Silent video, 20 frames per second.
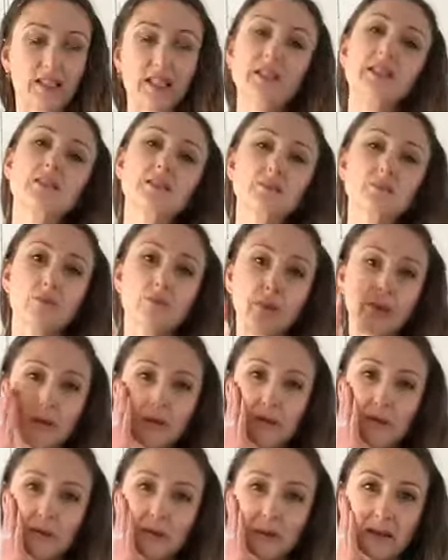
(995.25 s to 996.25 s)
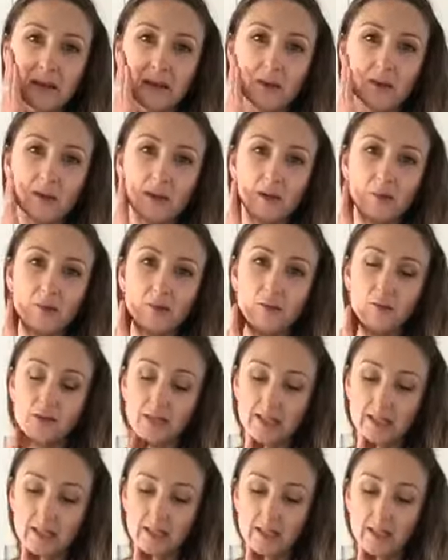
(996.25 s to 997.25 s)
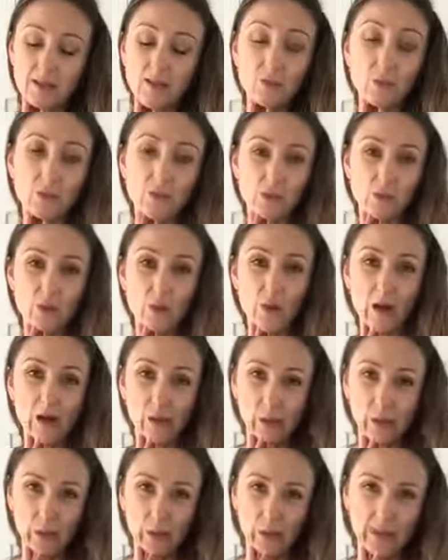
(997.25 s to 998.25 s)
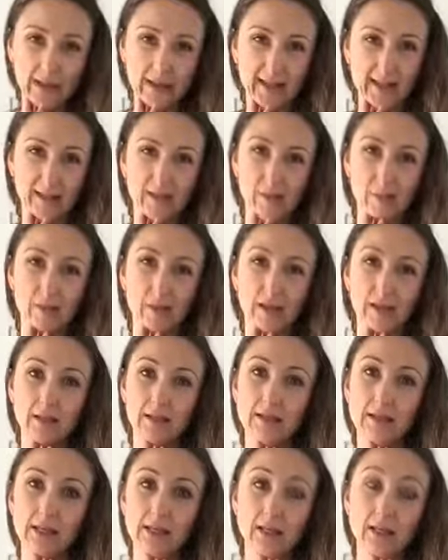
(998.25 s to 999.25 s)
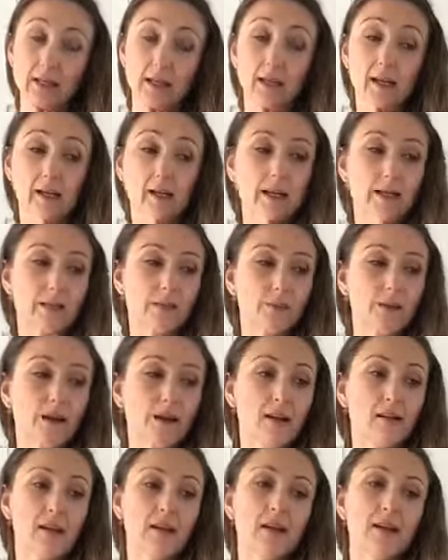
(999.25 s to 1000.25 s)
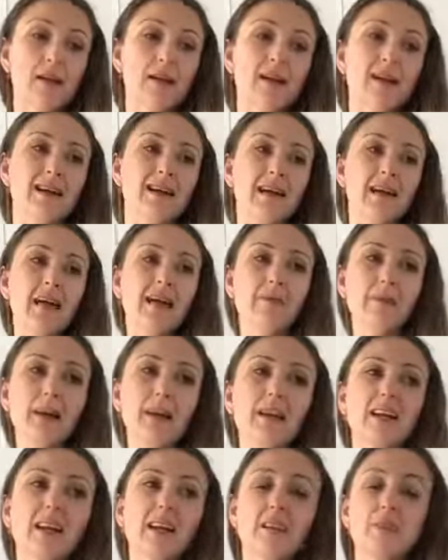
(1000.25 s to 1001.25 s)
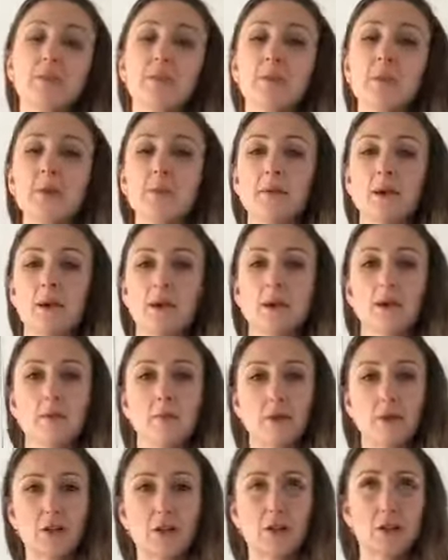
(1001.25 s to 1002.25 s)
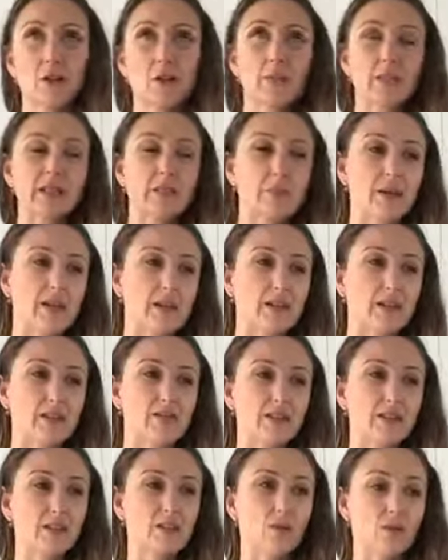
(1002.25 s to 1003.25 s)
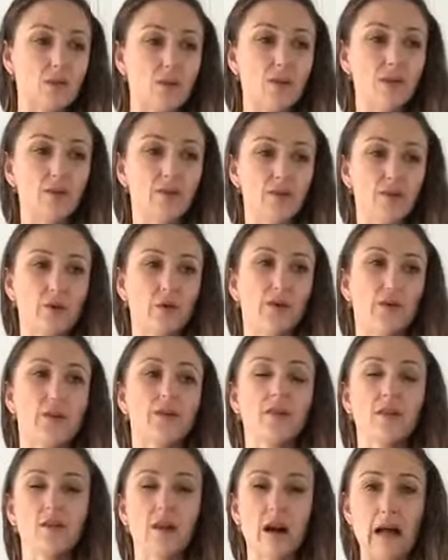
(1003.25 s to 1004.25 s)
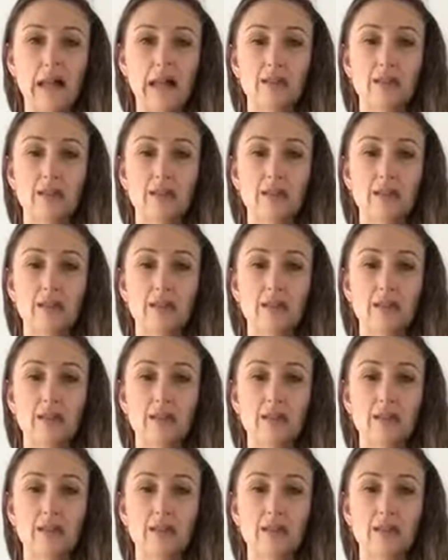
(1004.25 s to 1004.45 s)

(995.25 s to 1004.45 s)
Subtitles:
It's really, really incredible for the skin, which is why I put it in my skincare as well. And again, from an emotional perspective, it's the oil of truth and light.